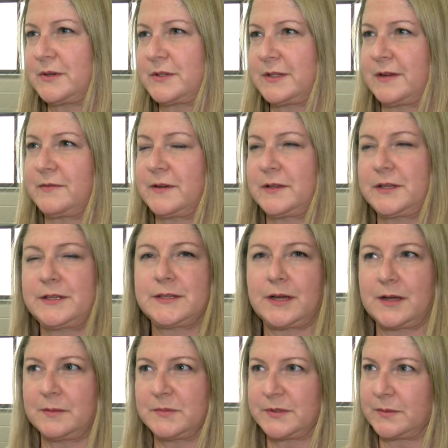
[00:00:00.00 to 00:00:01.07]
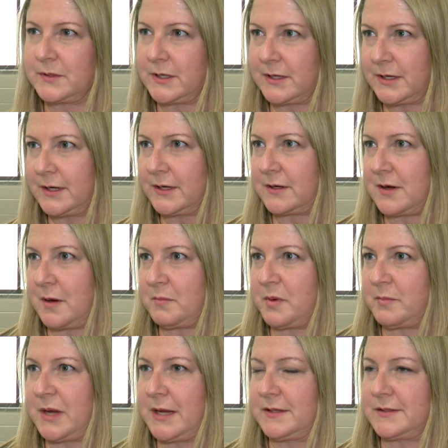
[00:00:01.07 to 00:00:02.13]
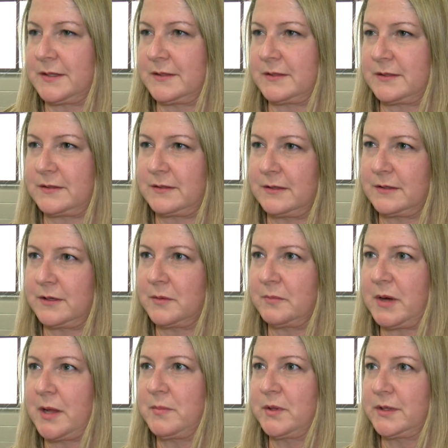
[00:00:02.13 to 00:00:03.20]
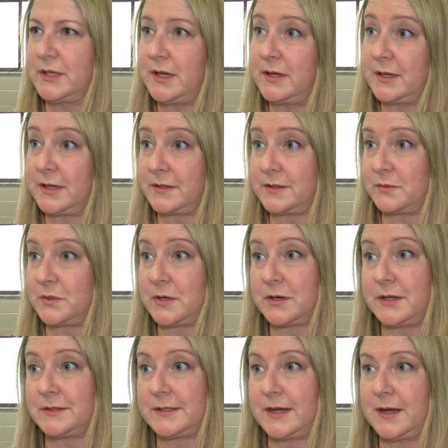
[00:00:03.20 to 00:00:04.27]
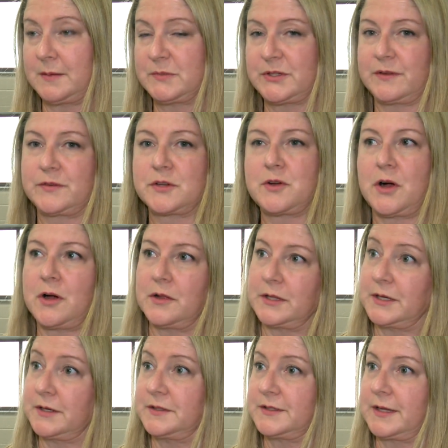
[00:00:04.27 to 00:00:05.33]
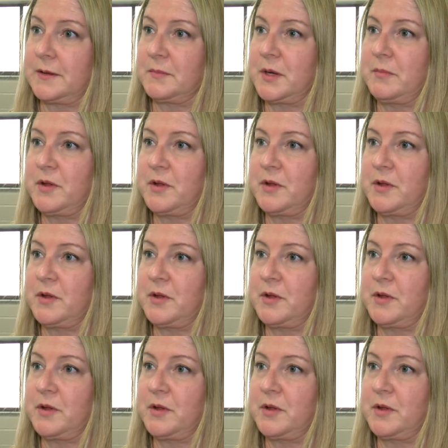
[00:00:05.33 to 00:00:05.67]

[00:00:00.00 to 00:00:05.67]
there's definitely times where it compromises, you know, my ability to get to work on time, so I have to call in and say I'm going to